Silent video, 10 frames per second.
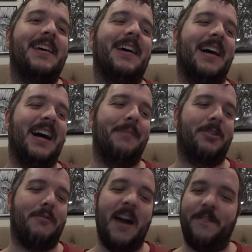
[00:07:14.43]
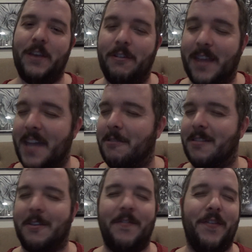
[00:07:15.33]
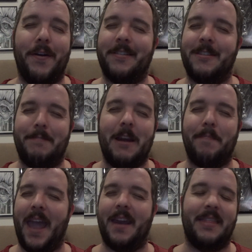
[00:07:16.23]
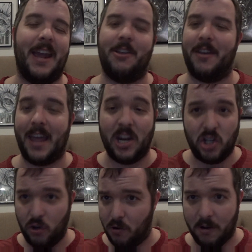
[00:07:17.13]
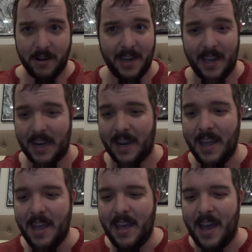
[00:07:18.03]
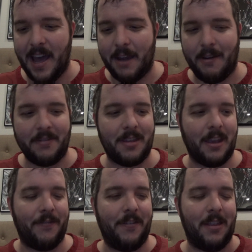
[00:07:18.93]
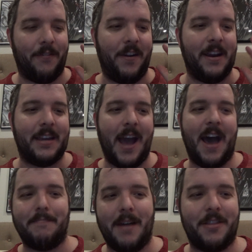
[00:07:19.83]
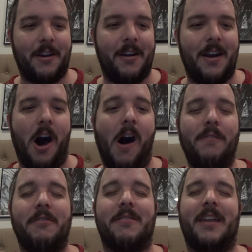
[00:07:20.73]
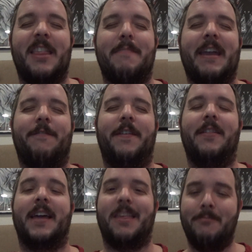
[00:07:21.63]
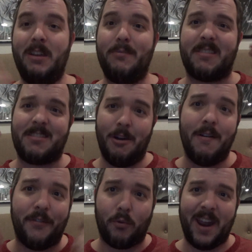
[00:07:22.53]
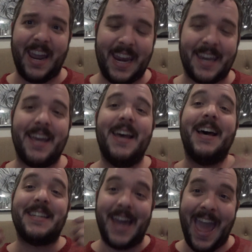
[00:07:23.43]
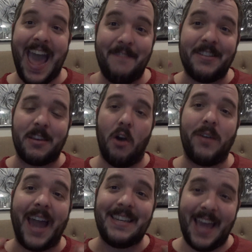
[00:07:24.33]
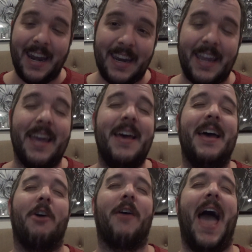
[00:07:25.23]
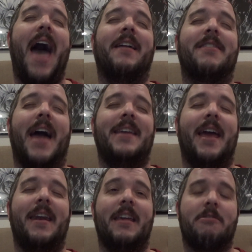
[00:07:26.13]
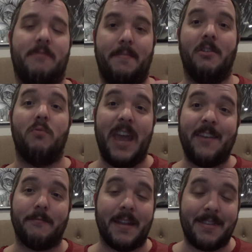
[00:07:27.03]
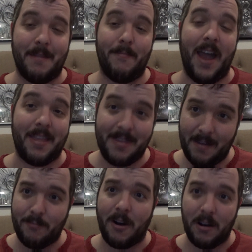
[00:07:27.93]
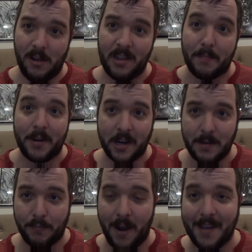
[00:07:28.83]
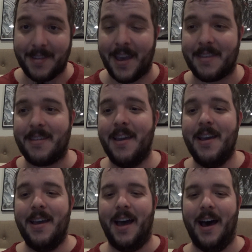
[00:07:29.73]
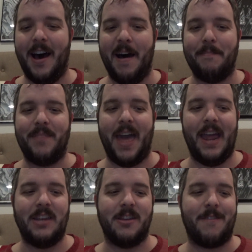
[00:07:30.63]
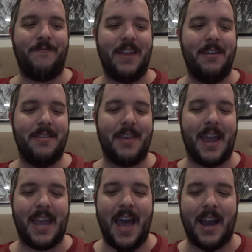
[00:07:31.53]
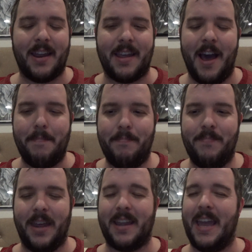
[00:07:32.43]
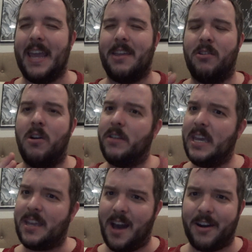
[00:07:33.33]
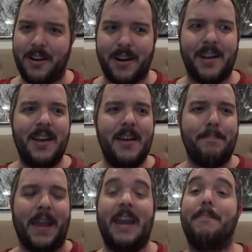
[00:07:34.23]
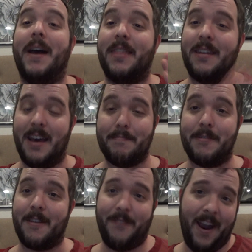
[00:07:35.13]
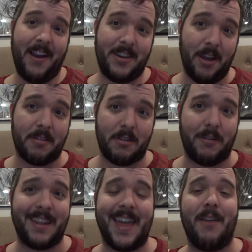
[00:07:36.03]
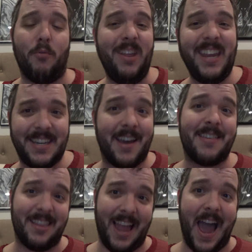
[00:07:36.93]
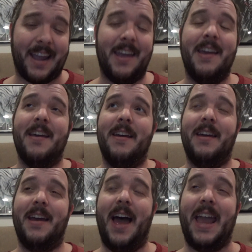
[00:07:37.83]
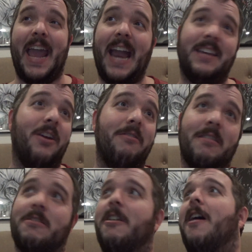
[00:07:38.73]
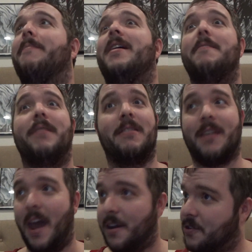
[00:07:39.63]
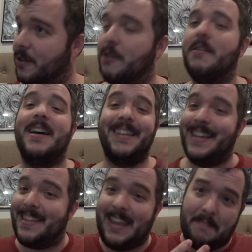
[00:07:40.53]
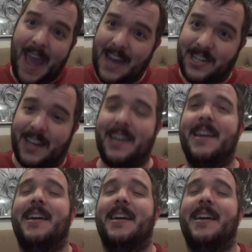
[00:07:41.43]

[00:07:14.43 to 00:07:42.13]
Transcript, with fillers: Um, there's quite a few of that. There's a few references to Peter Pan in there that kind of shoehorned in. Uh, there's references like the fairy godmother, and all those things make it feel like this movie was so afraid to have its own identity or had its identity stripped away from it some uh, somewhere along the production process. Um, that it just feels like a cut like a cookie cutter paint by the numbers fairy tale story that really does lack I hate to use this term, but it's kind of true. Disney magic.